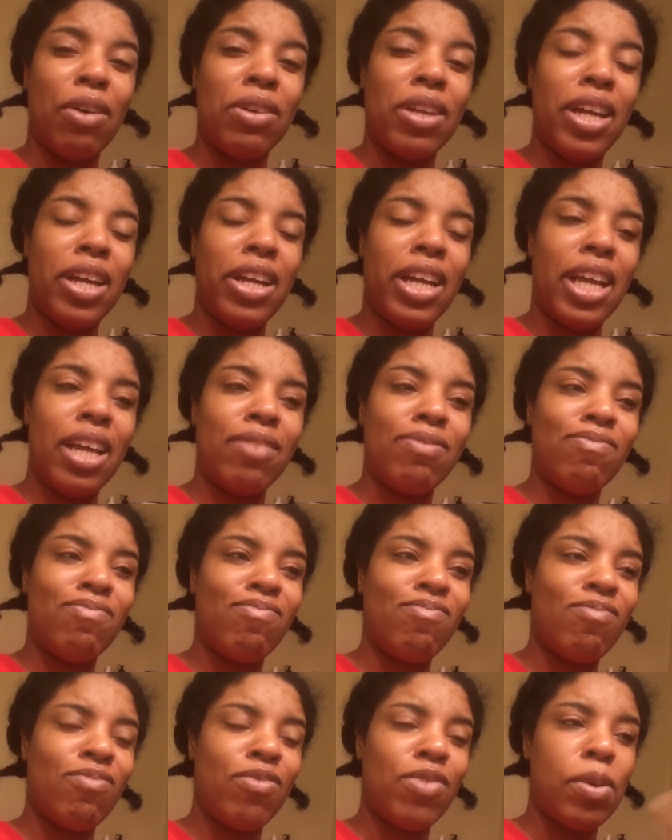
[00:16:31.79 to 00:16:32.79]
dairy,
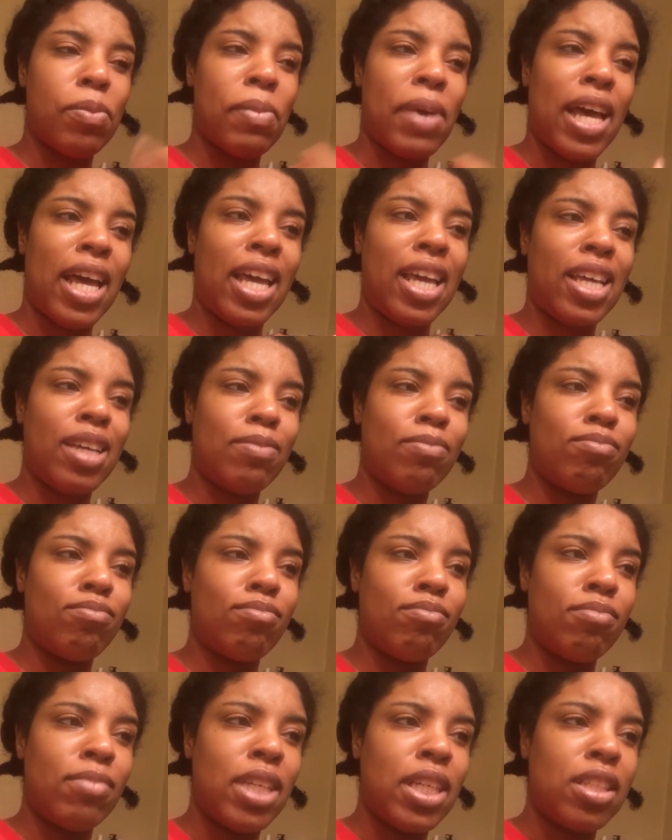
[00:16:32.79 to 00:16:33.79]
for my
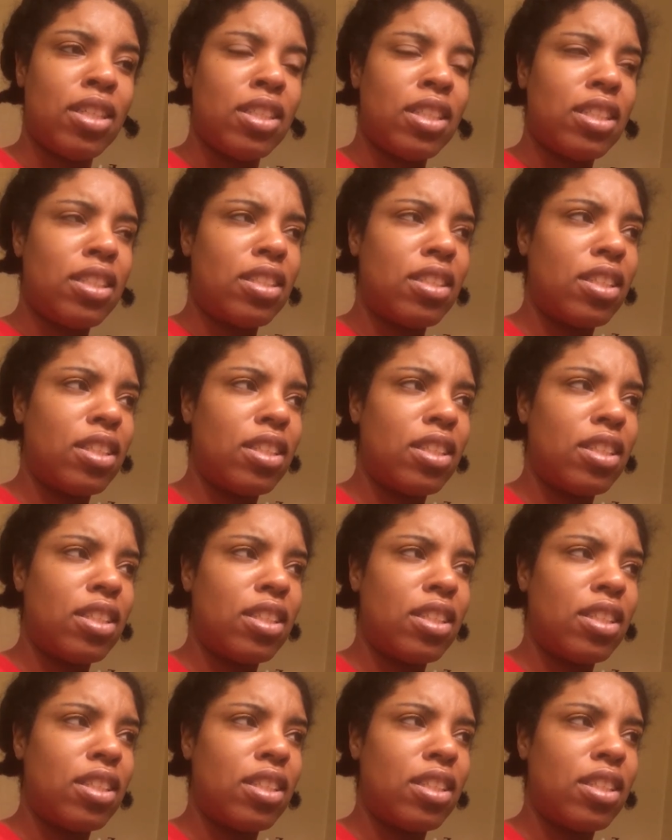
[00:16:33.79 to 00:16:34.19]
meals.